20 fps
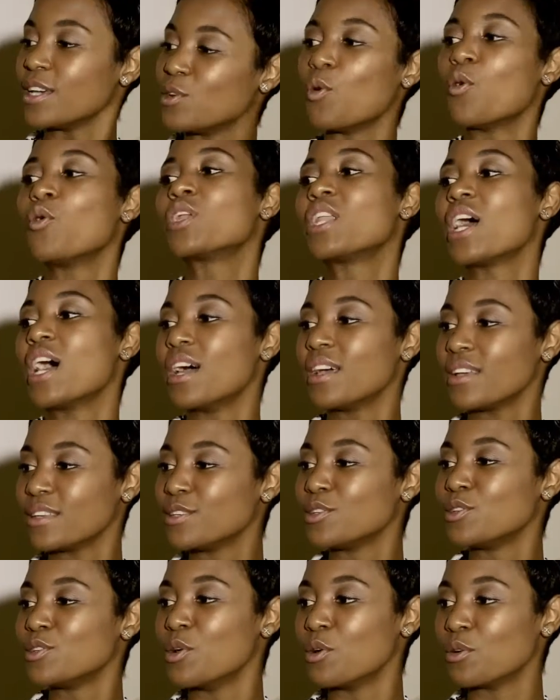in order,
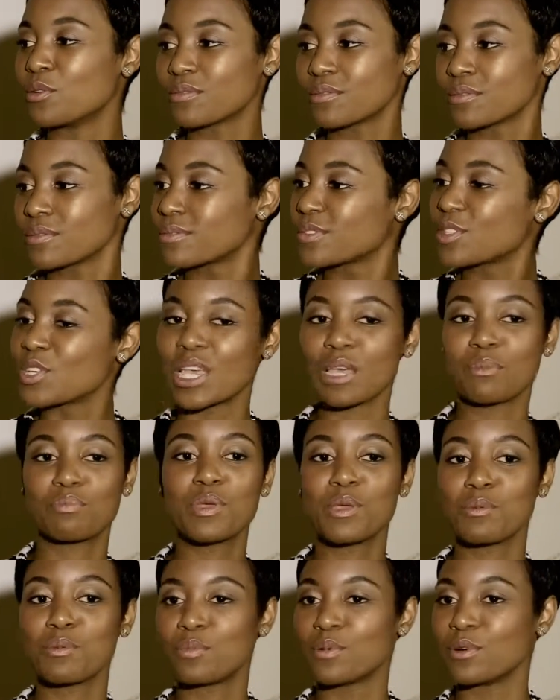you know, to
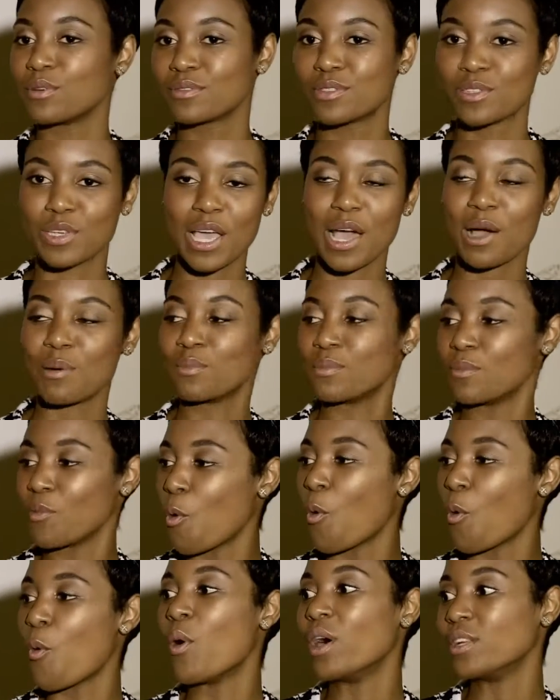get people to
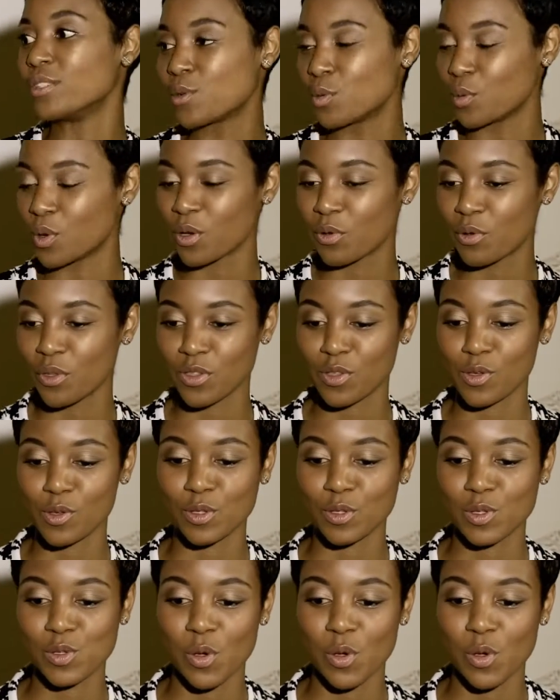come or want to work with you.